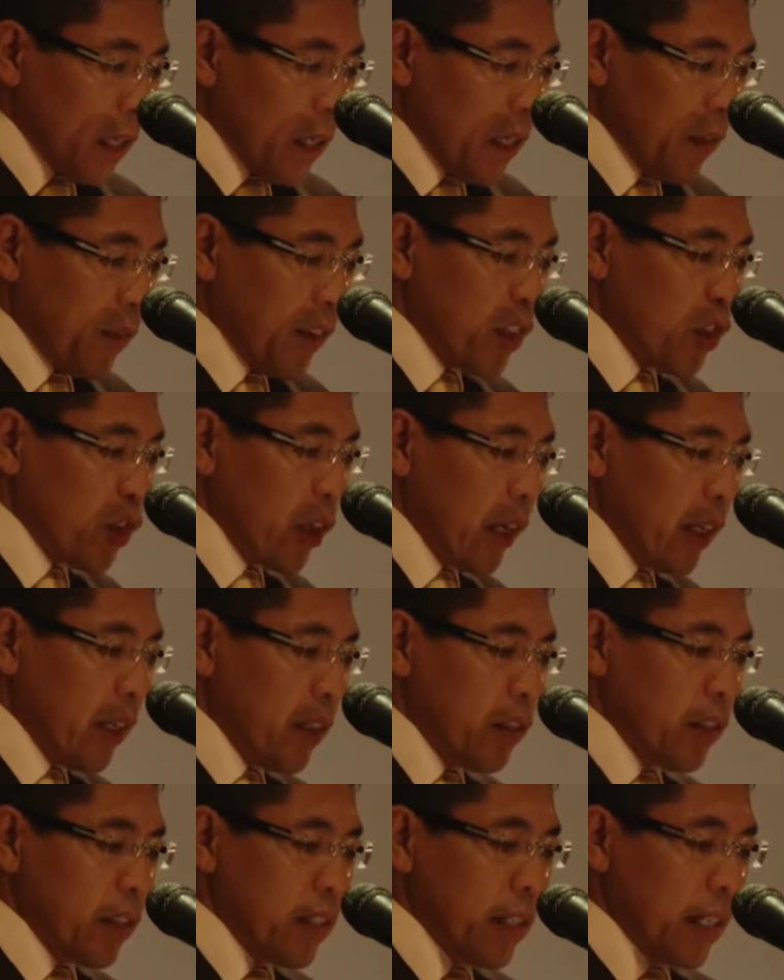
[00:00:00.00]
The first
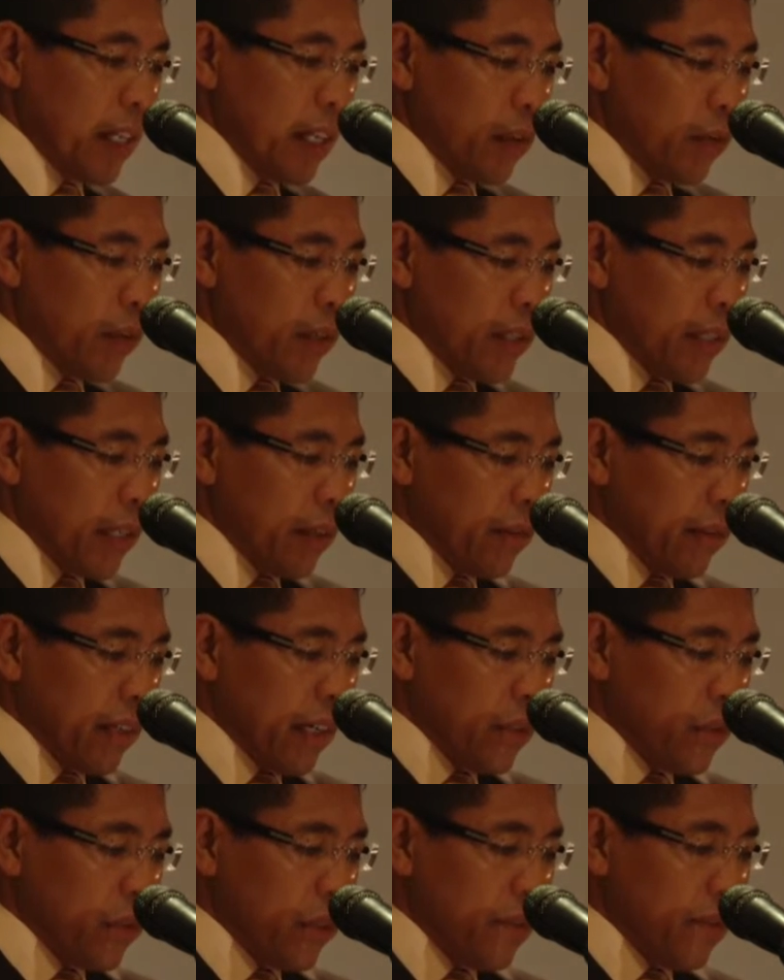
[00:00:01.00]
challenge is the increased
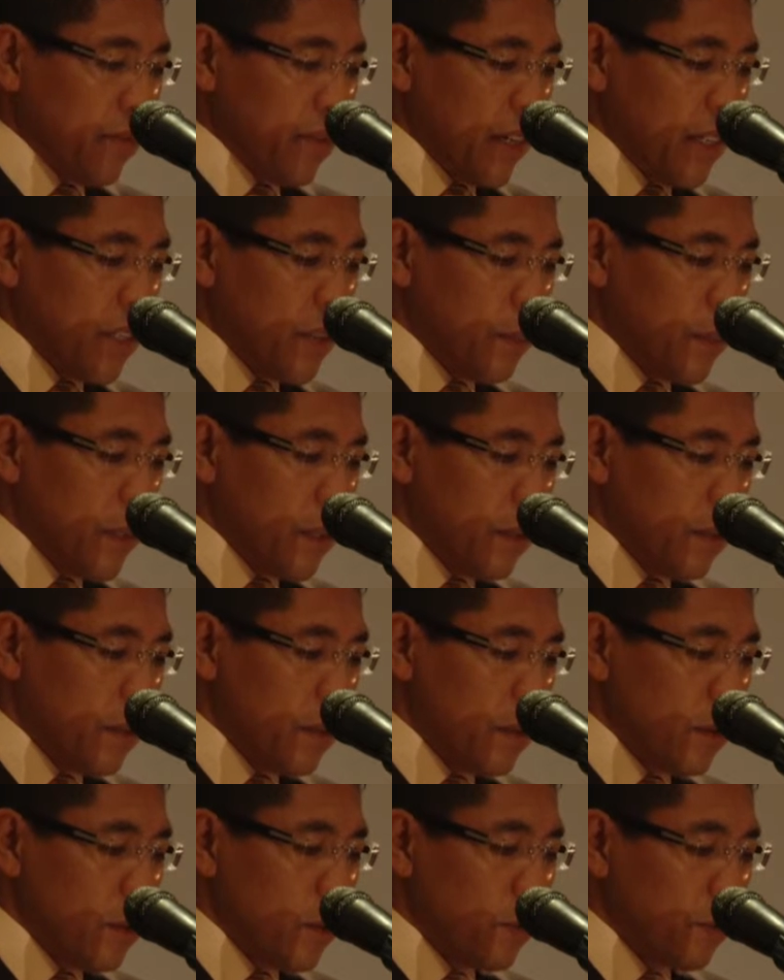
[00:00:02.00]
agricultural
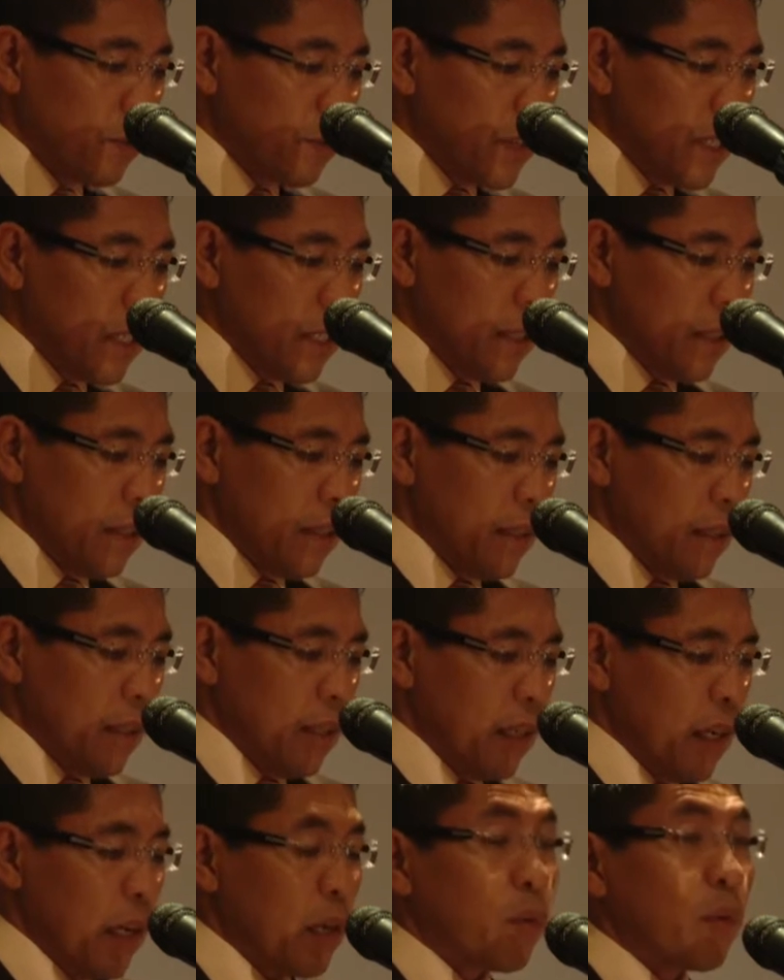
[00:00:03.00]
investments to feed
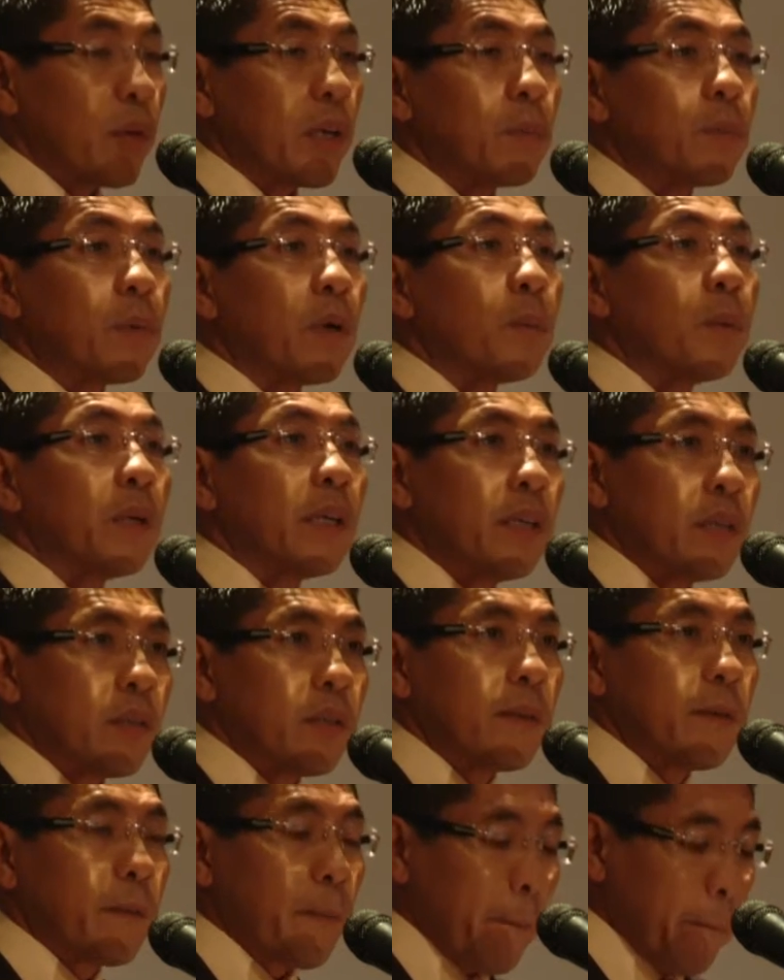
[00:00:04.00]
a growing
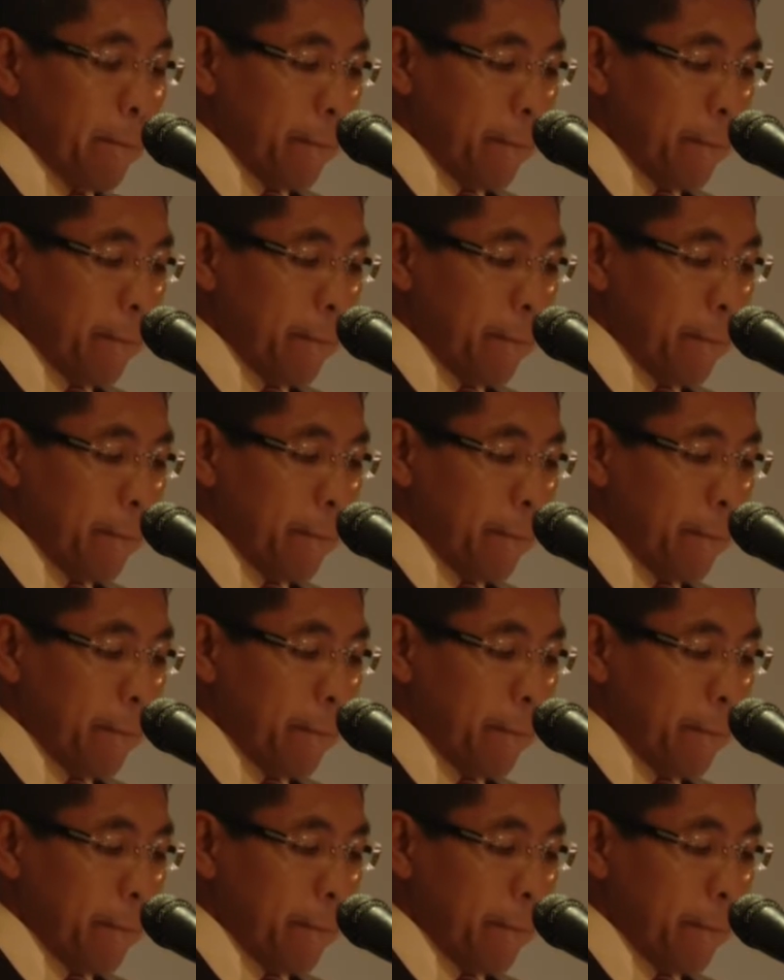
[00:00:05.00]
population.